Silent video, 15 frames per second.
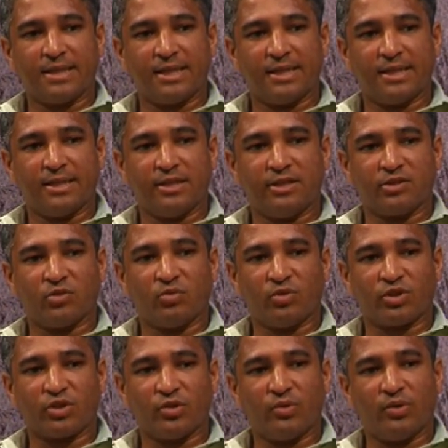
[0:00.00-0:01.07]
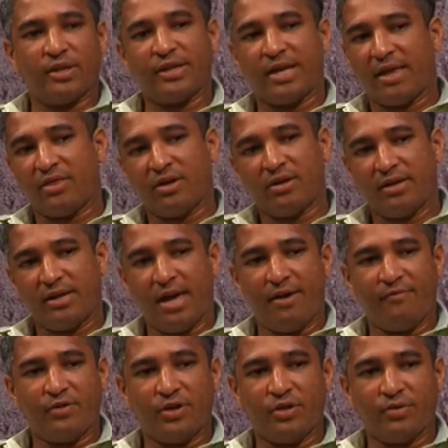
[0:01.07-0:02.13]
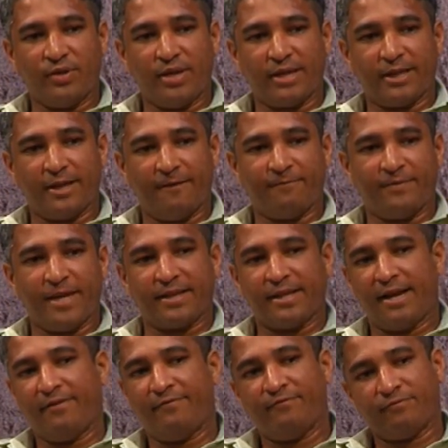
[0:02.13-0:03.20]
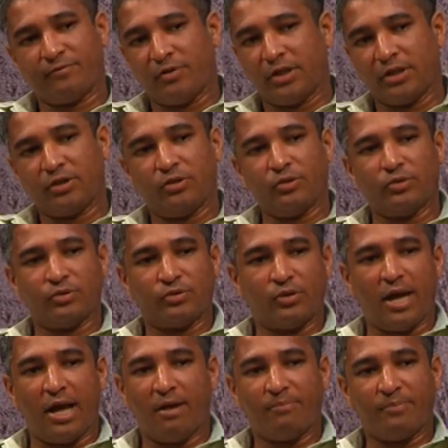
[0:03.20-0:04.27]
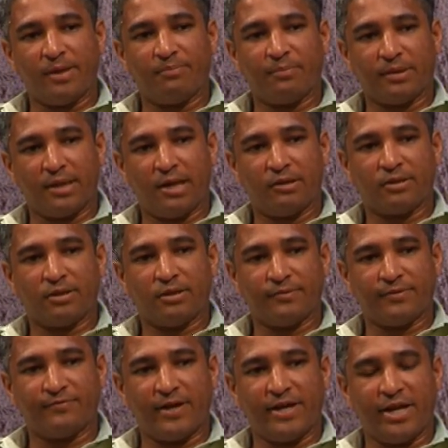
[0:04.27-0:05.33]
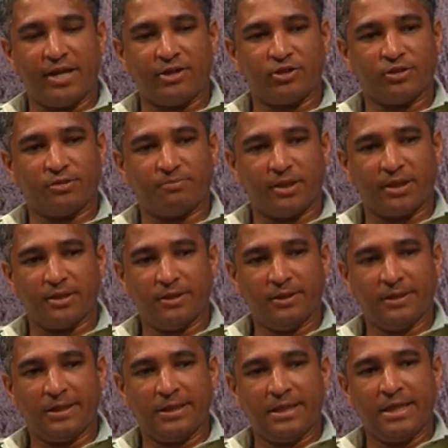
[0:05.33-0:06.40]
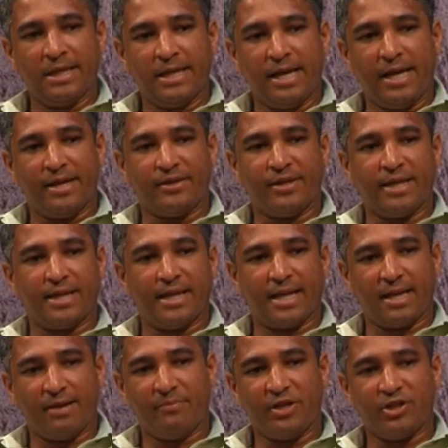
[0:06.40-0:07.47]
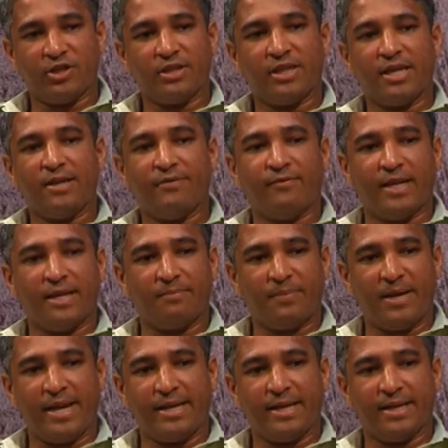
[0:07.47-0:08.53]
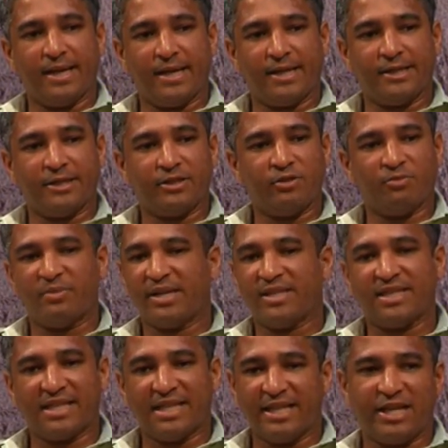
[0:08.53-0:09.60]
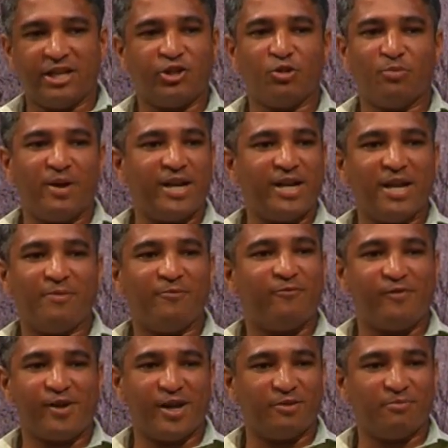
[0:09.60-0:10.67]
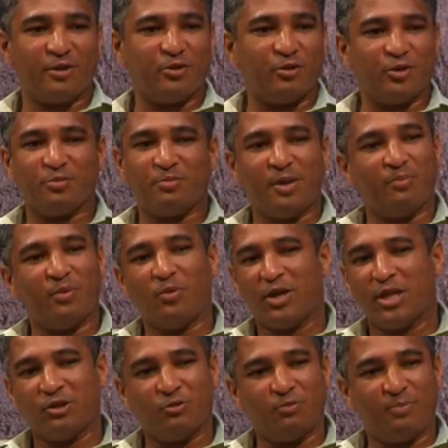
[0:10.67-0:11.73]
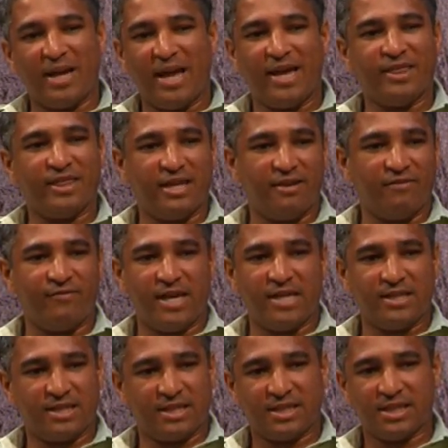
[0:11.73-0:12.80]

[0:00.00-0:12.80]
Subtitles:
is also another avenue that I've got to help people out of a financial pickle. And then, like I mentioned, the event planning guide. You basically get your money up front because people want to plan the events,